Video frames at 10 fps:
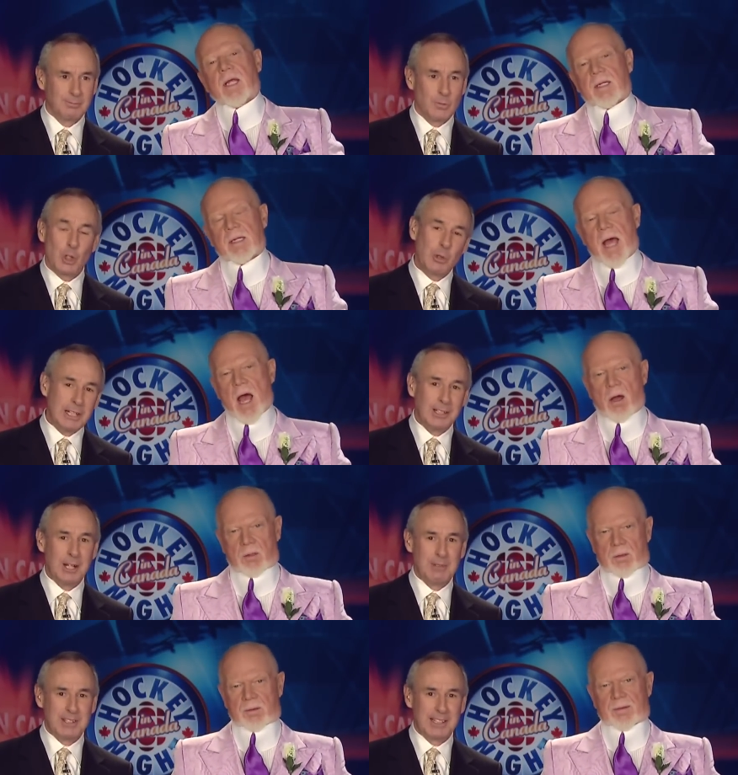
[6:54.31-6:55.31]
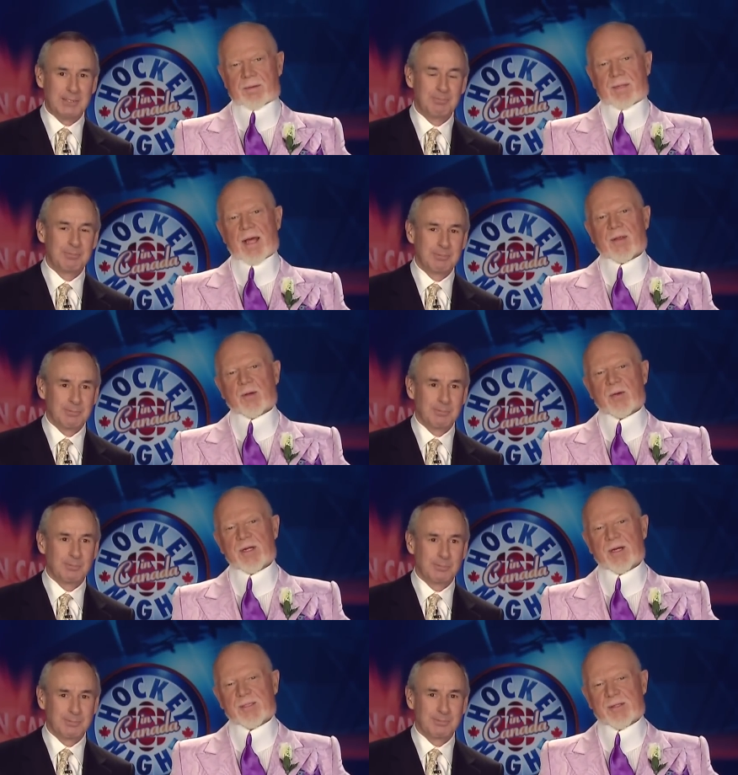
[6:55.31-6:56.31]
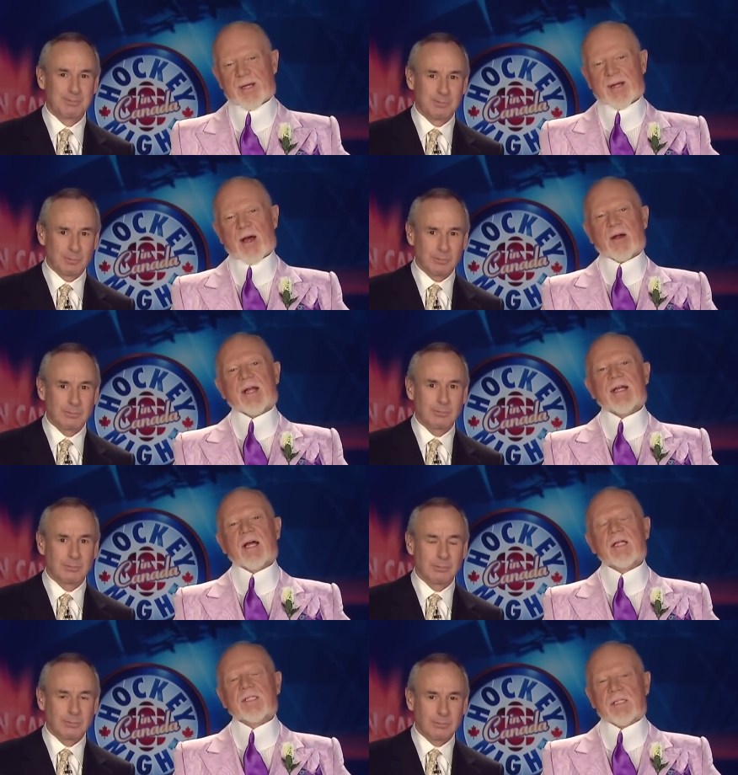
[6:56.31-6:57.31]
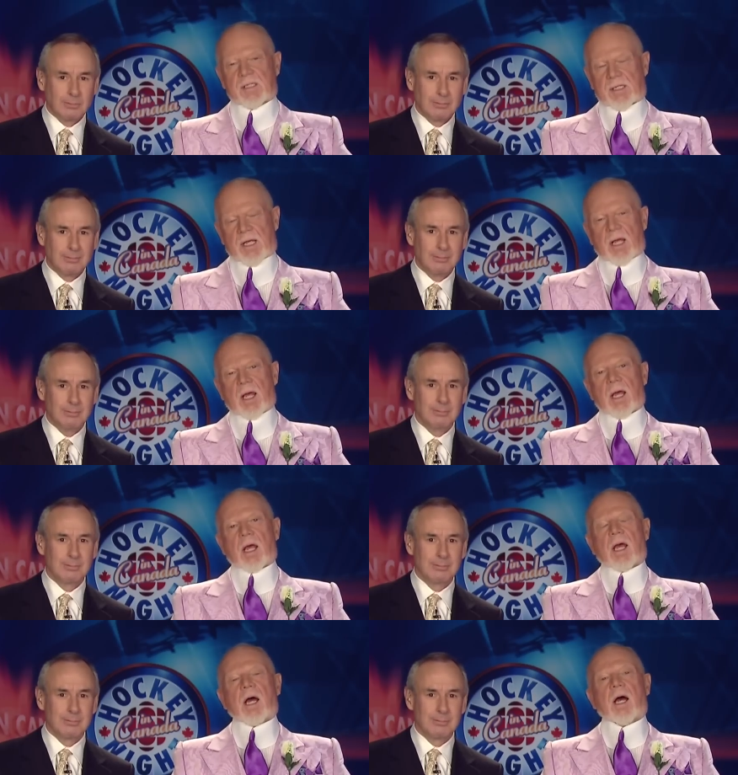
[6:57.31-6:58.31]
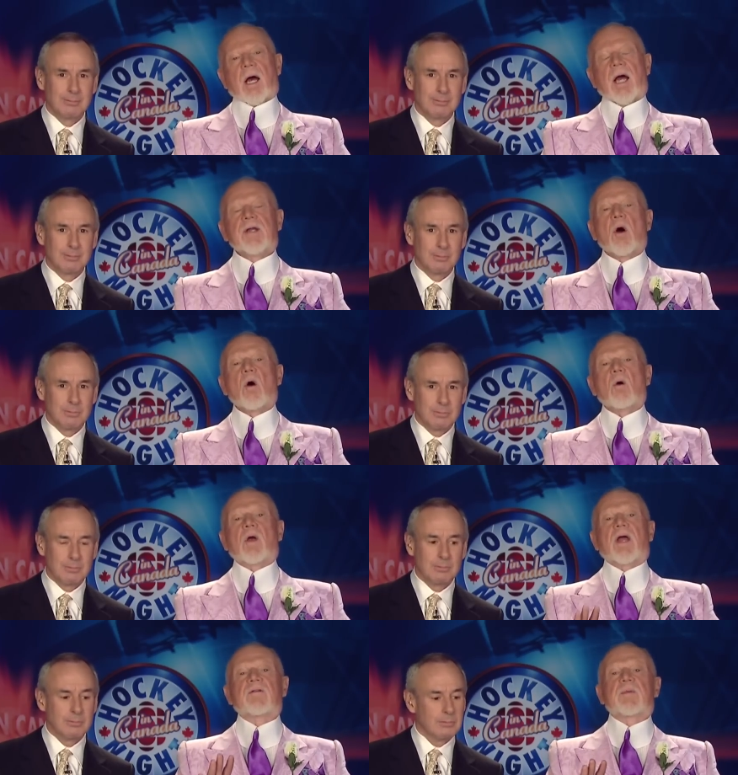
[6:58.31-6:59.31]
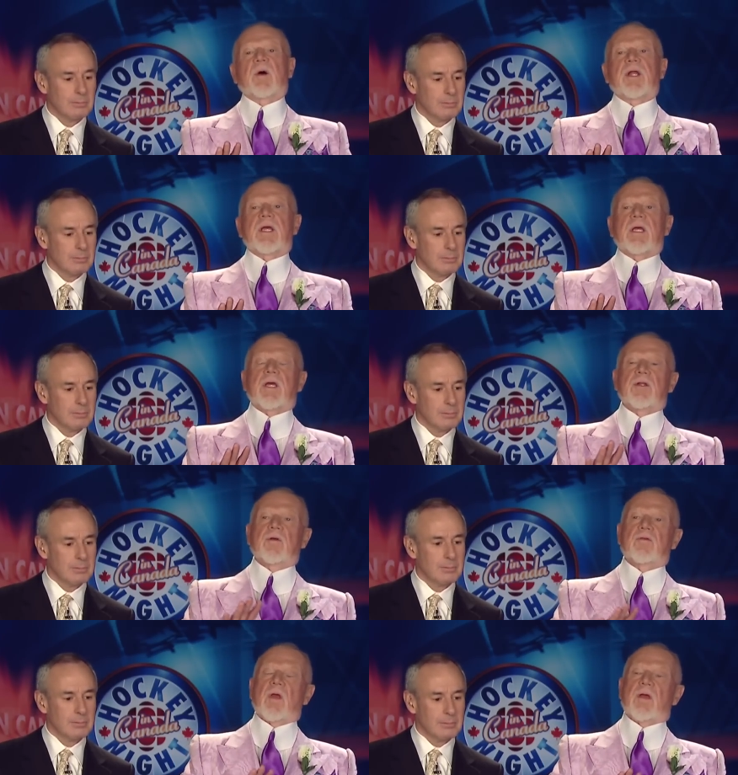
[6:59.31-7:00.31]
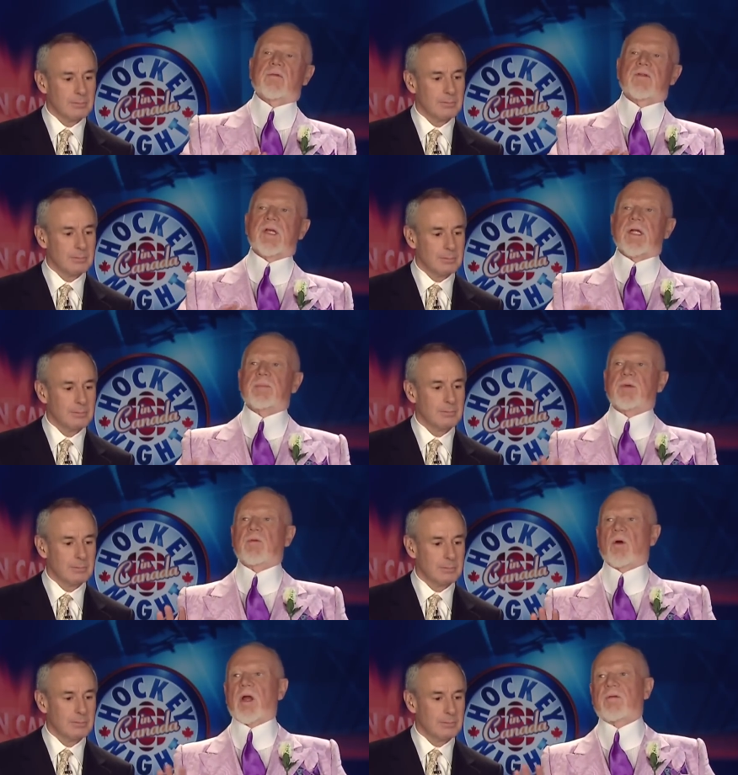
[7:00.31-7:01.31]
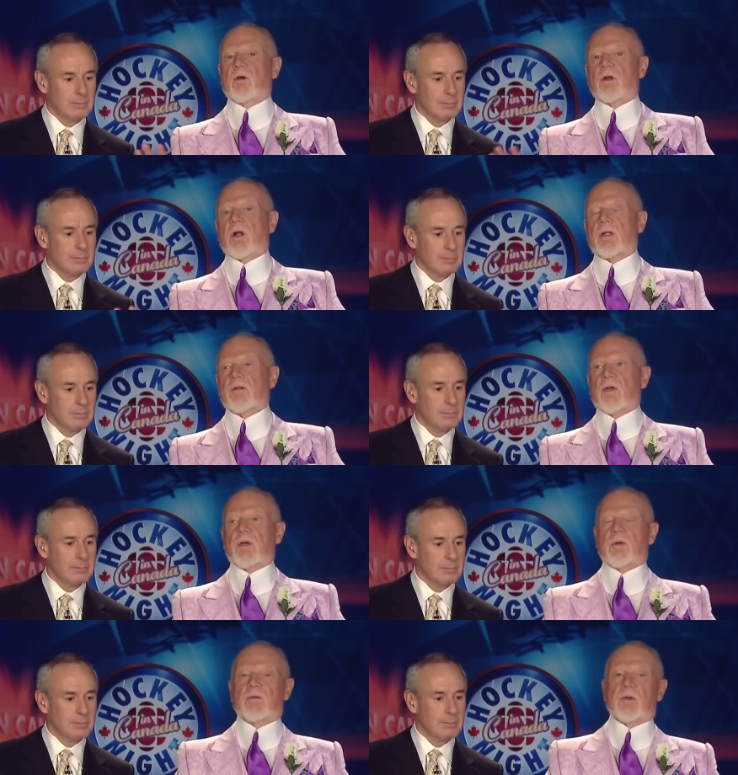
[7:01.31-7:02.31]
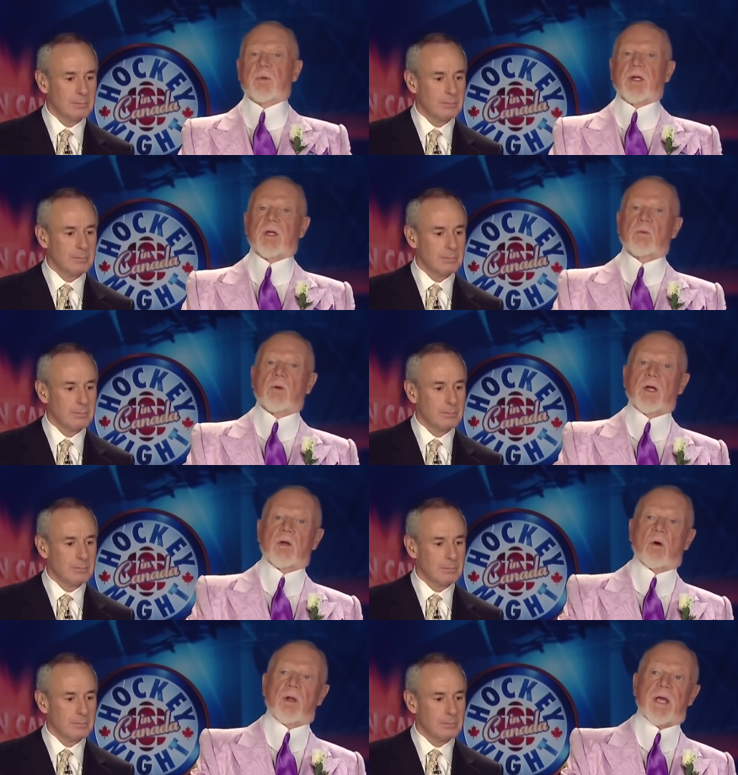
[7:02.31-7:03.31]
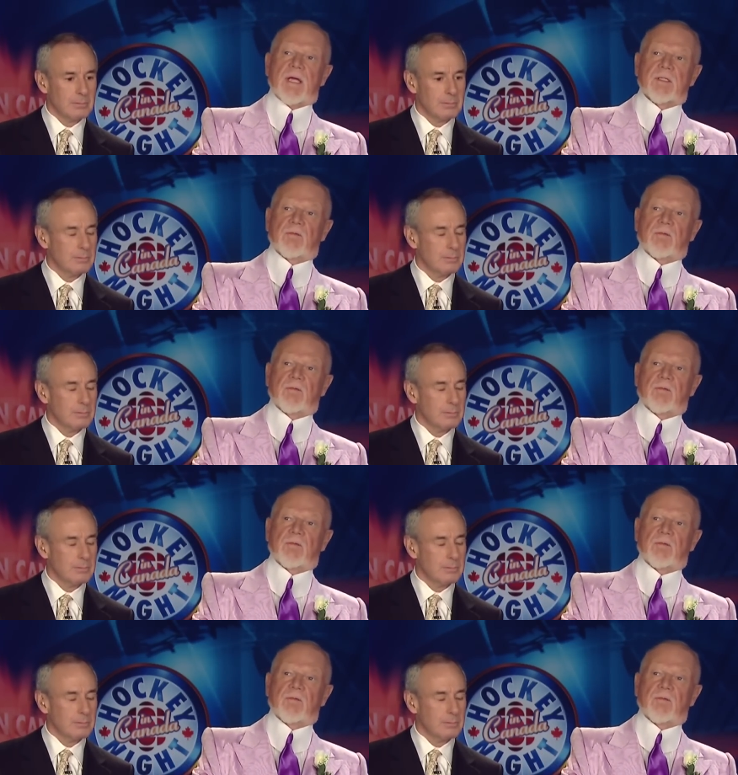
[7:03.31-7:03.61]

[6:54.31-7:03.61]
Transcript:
Speaker 1: The Queen now, got me thinking. Yeah, the Queen got you thinking. All right, now listen. I know everybody, and you've, you've seen it before, and I've heard it on the thing when everybody, when a goalie has the